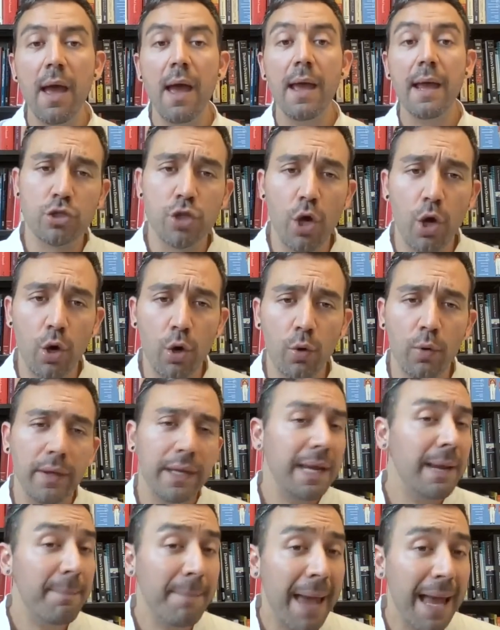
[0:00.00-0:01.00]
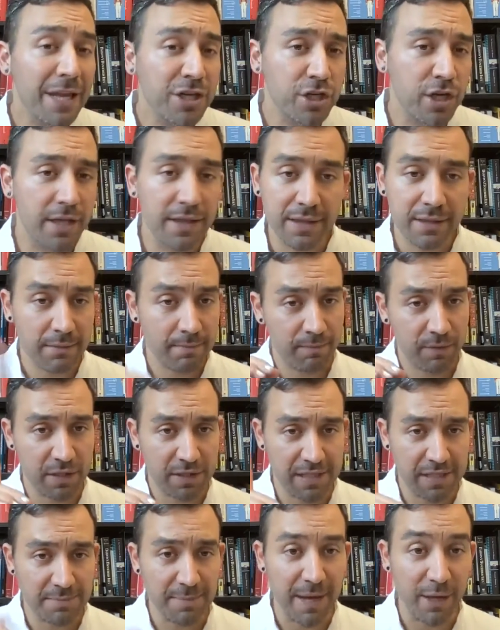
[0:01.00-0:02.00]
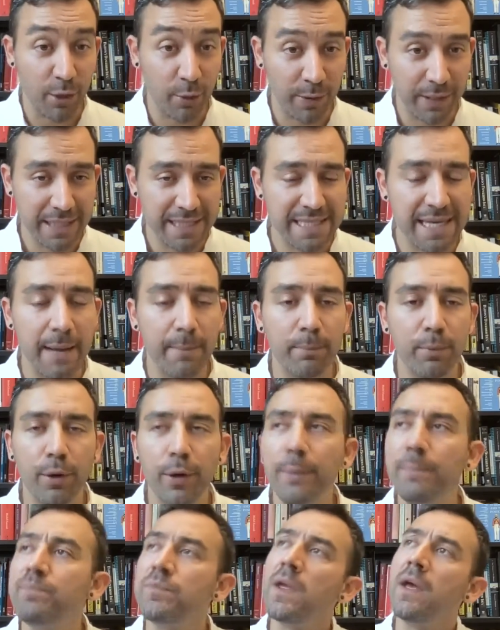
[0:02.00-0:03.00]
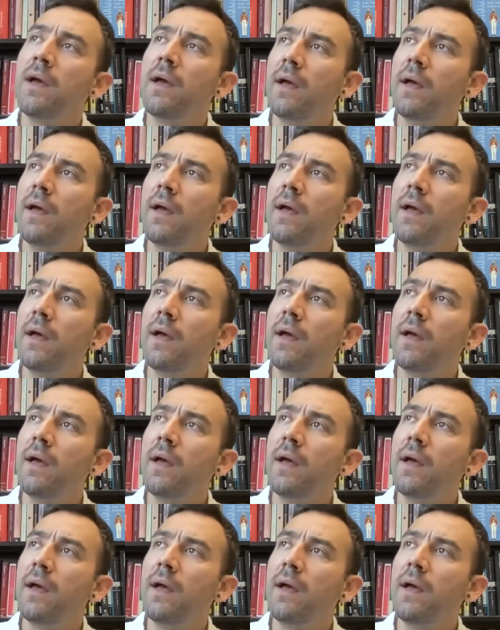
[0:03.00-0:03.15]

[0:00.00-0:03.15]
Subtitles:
So imagine, this is my own example,